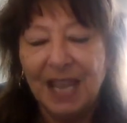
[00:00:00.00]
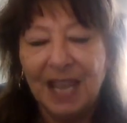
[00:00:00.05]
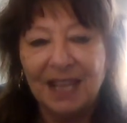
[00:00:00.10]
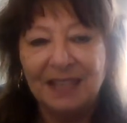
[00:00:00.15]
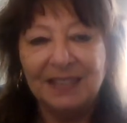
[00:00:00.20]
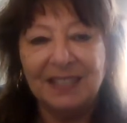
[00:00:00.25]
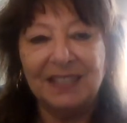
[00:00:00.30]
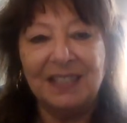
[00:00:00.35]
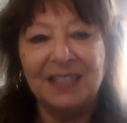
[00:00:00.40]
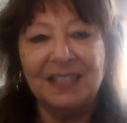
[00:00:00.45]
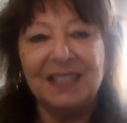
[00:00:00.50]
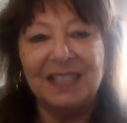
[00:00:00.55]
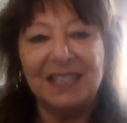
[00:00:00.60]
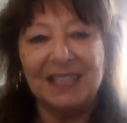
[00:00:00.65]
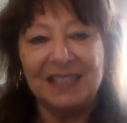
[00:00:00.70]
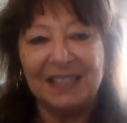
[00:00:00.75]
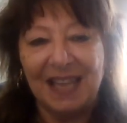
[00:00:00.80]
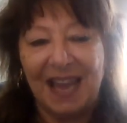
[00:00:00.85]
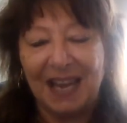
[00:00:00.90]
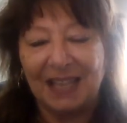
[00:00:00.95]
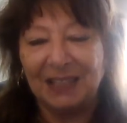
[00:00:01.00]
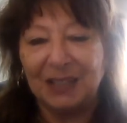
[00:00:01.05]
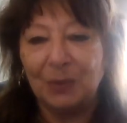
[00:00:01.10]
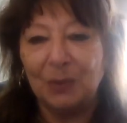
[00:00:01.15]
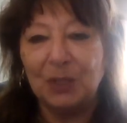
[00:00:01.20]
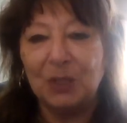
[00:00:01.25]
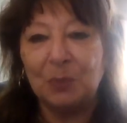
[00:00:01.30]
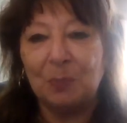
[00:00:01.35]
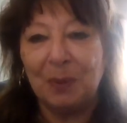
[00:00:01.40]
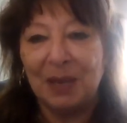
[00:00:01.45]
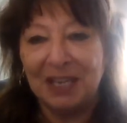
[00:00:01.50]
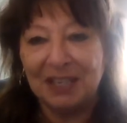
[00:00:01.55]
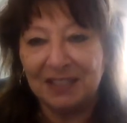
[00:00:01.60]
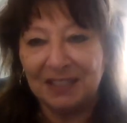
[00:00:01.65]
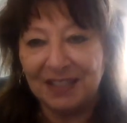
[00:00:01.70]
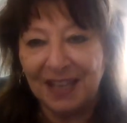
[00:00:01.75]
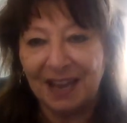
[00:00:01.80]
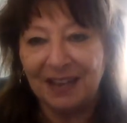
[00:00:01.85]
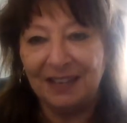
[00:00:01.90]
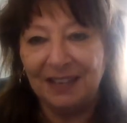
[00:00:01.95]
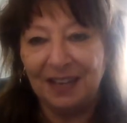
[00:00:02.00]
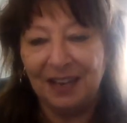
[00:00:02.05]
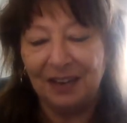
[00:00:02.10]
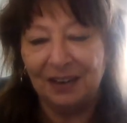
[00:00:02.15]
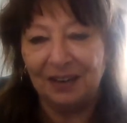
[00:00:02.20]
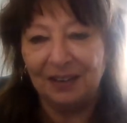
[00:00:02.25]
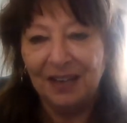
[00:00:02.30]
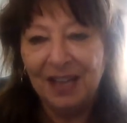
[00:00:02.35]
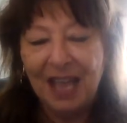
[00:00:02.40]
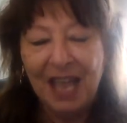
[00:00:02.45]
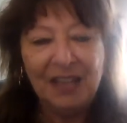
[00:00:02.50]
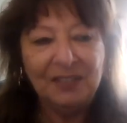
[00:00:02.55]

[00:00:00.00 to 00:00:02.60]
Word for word: This is exactly what's being said here.